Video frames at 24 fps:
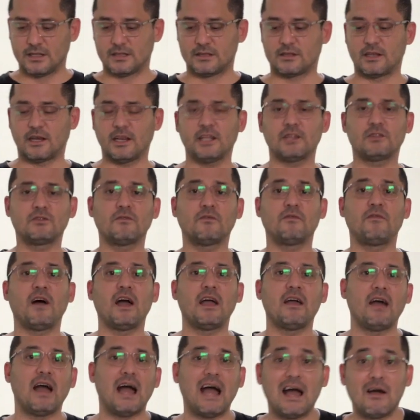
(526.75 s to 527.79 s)
3 to
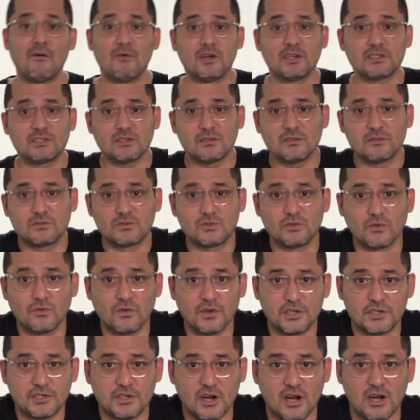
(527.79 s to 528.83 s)
5 hours to
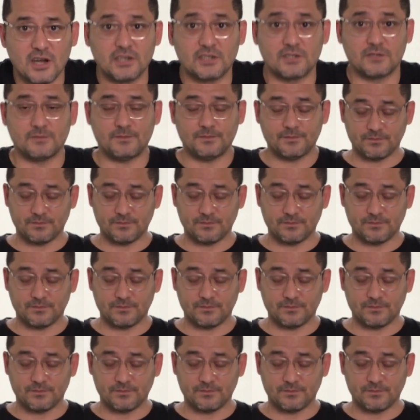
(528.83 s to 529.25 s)
recharge.